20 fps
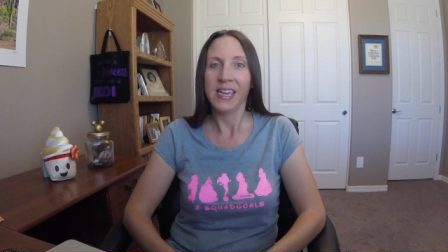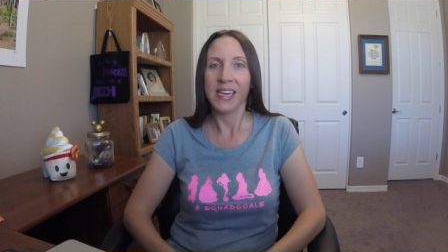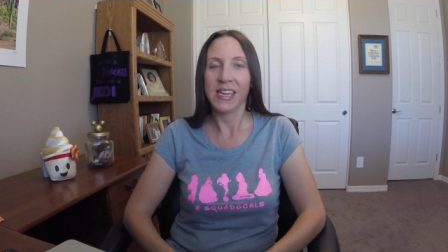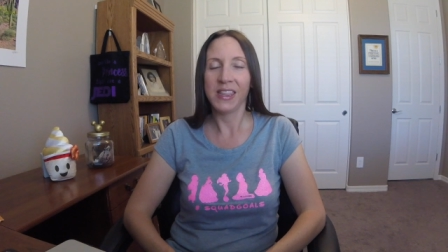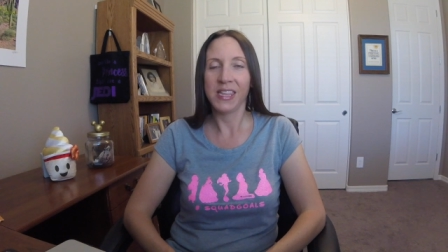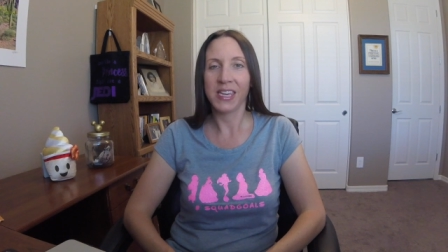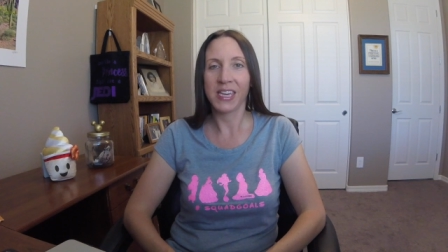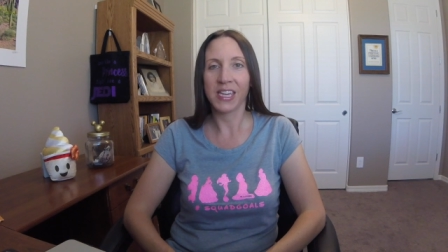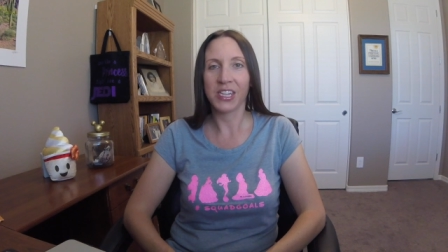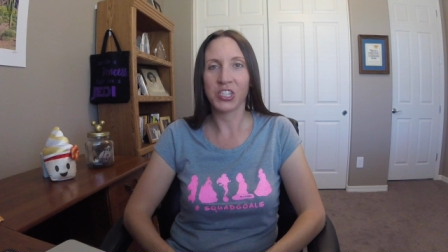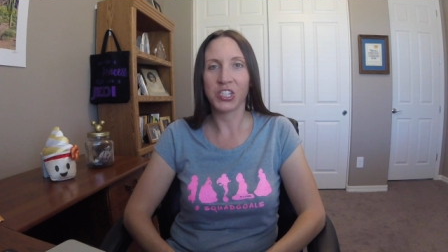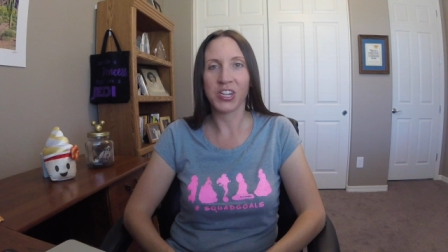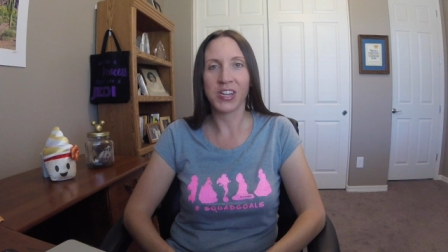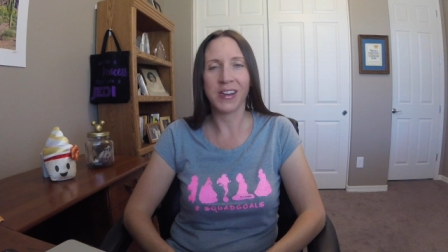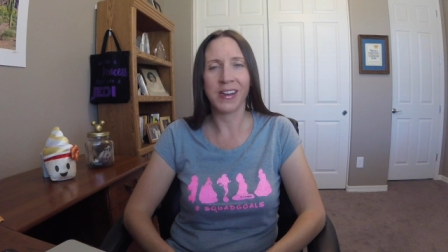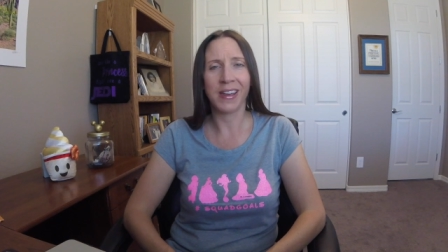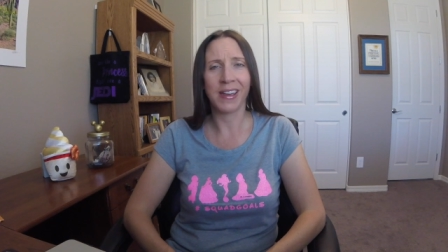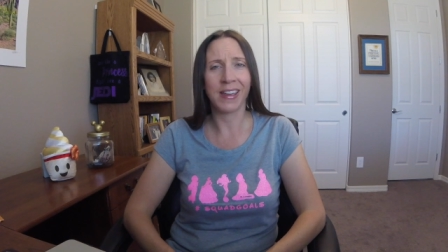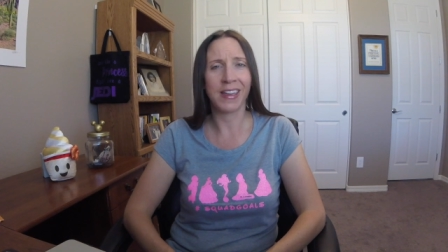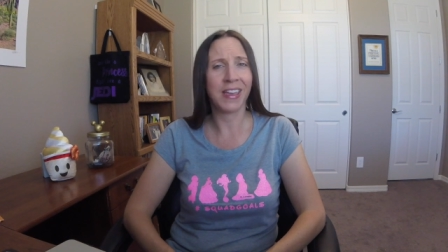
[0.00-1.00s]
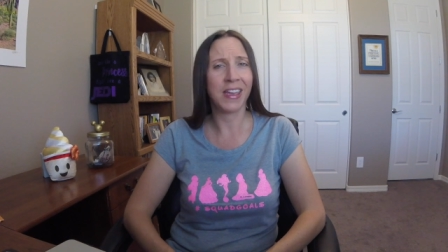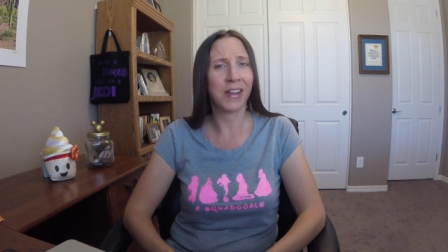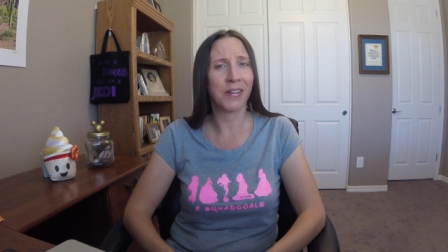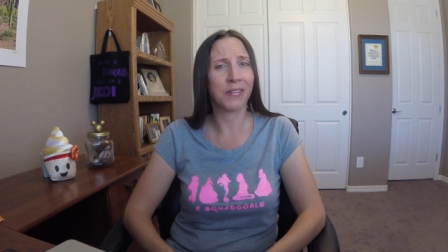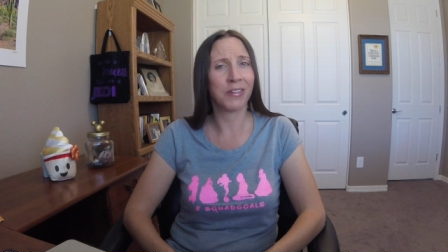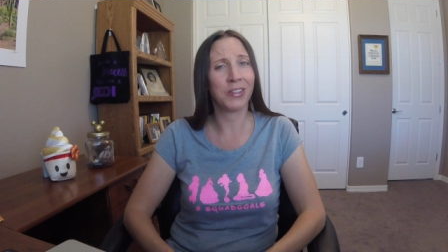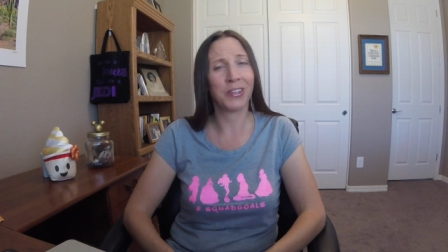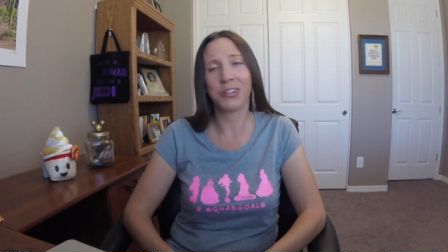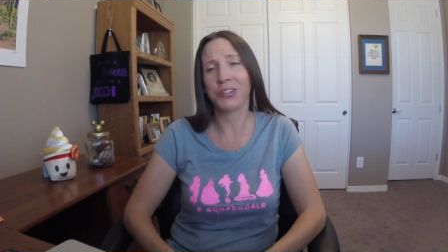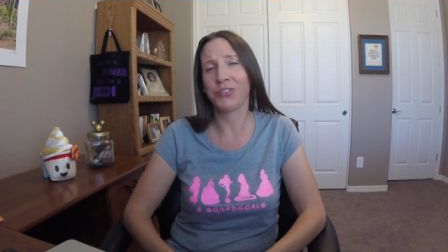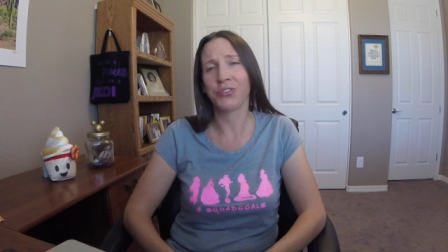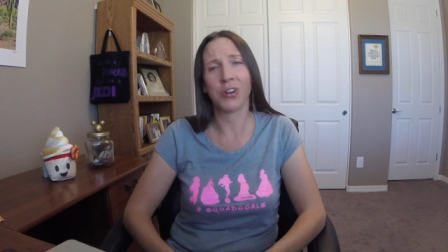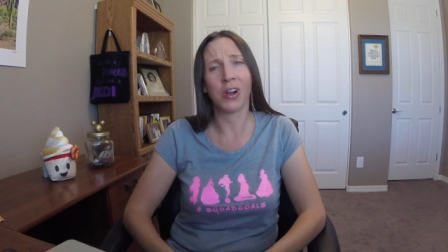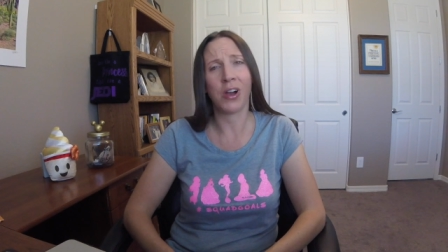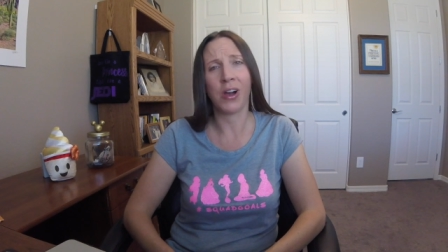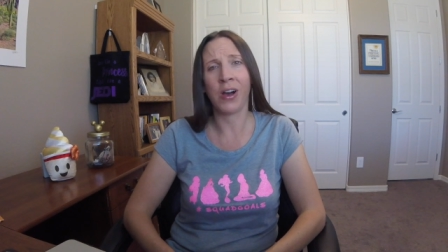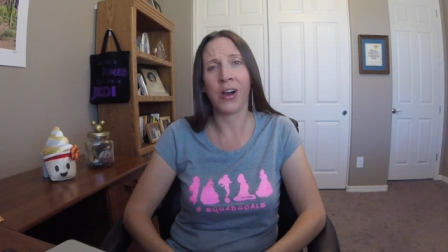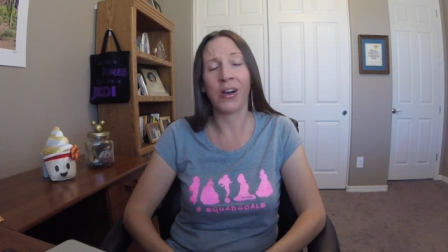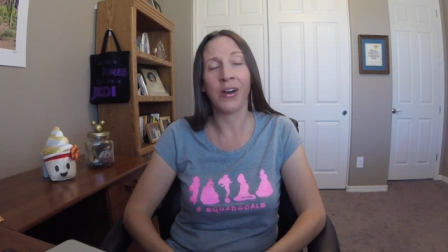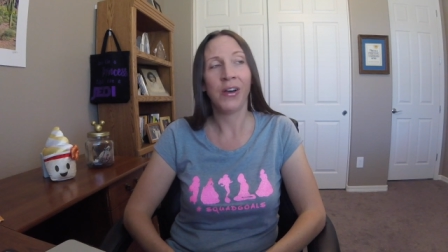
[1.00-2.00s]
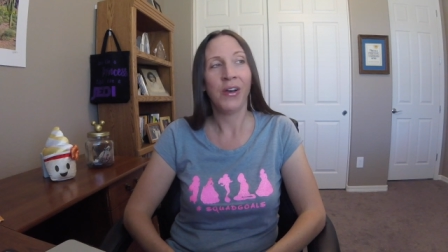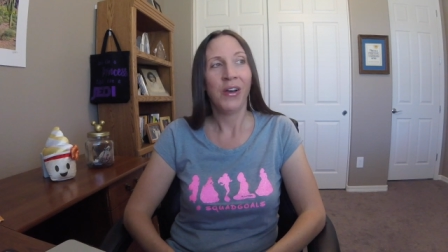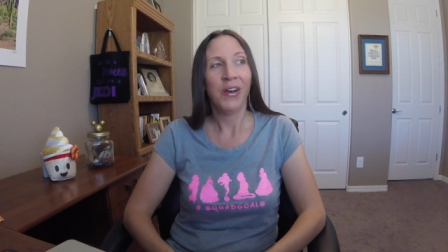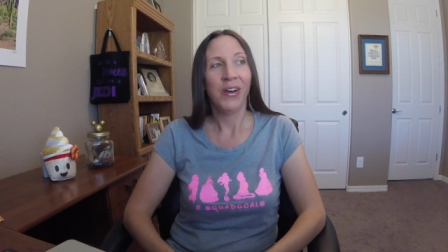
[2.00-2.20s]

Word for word: in the kitchen. I can't really draw